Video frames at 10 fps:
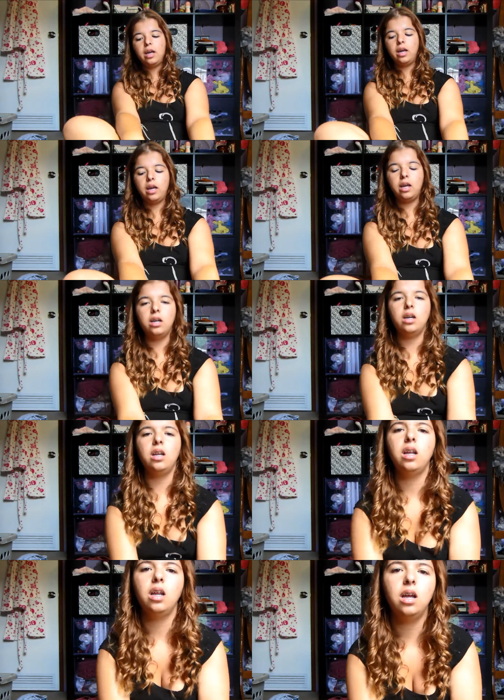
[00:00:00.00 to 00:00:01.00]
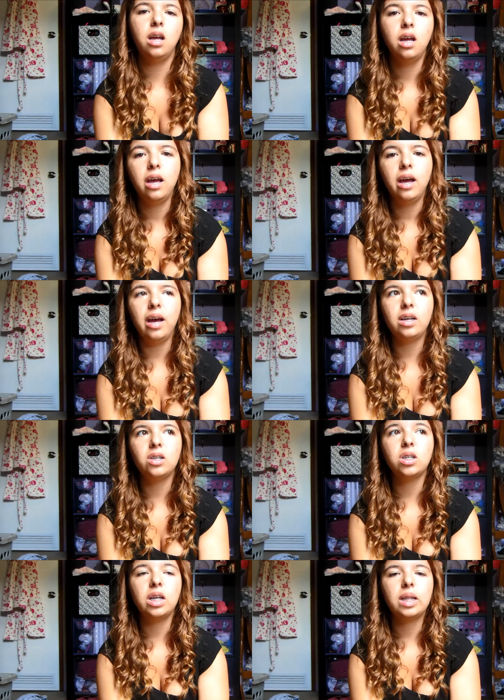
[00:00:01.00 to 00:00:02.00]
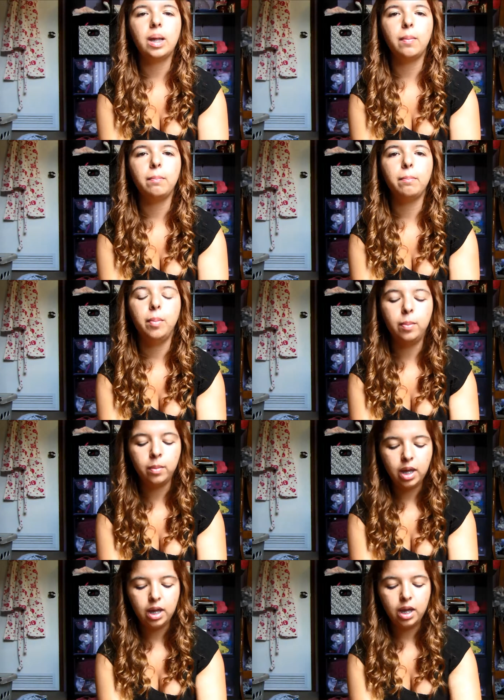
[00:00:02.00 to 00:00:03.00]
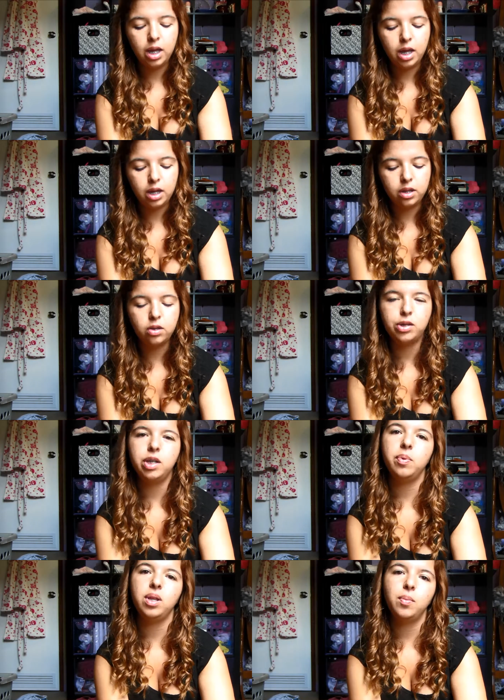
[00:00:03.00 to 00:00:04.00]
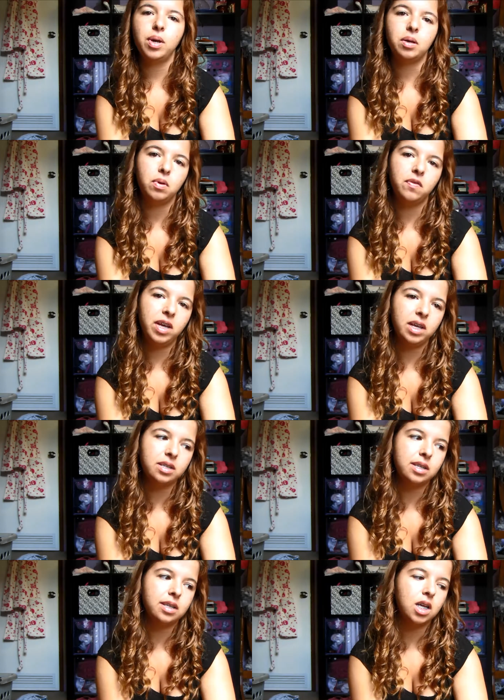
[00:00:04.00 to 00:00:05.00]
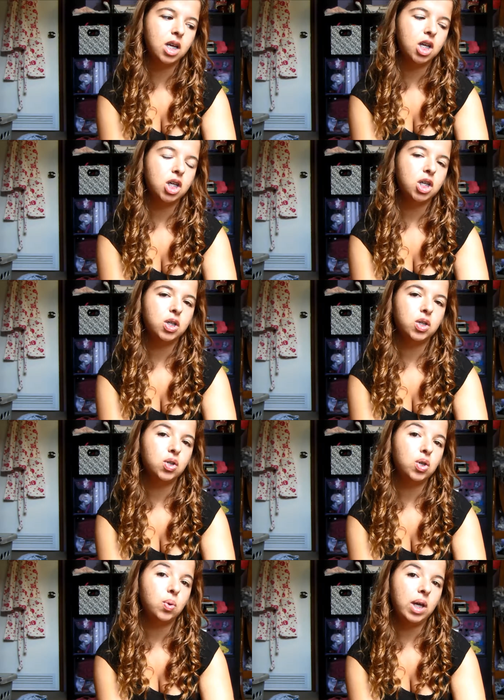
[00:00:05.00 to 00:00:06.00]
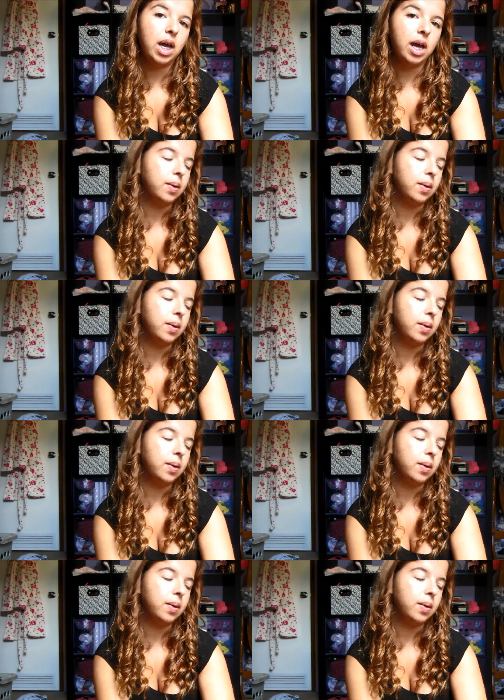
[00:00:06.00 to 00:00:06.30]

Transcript: And I just like them. And they're cheaper than buying real Vans. So yeah.